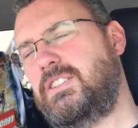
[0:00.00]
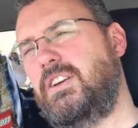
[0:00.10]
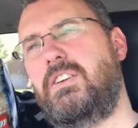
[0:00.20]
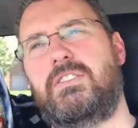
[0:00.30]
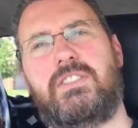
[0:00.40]
gosh,
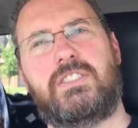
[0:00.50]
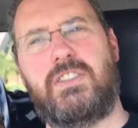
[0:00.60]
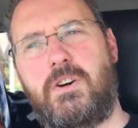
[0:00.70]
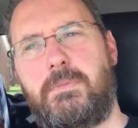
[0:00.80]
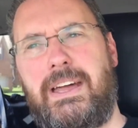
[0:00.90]
it hurts
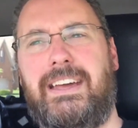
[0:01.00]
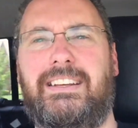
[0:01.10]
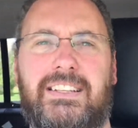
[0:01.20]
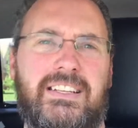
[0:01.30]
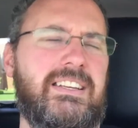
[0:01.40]
so bad.
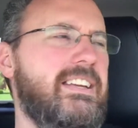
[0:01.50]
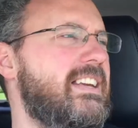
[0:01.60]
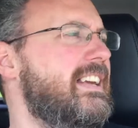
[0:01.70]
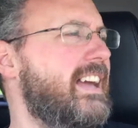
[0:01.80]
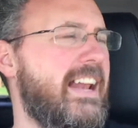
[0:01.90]

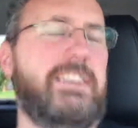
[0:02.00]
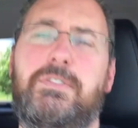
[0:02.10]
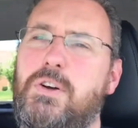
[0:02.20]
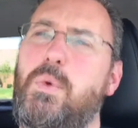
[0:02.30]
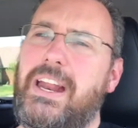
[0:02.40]
And I
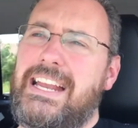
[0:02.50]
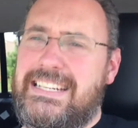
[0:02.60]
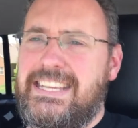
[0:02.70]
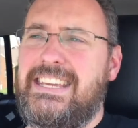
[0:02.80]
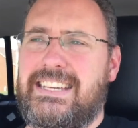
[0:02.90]
don't know what I
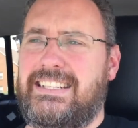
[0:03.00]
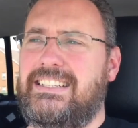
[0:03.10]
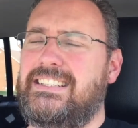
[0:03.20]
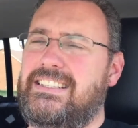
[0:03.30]
did.